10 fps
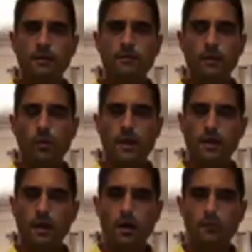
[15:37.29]
they wake
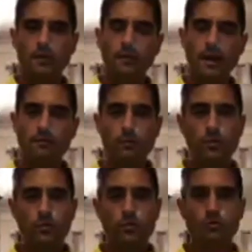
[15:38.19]
up and they have the
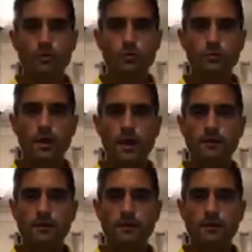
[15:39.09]
withdrawal all day,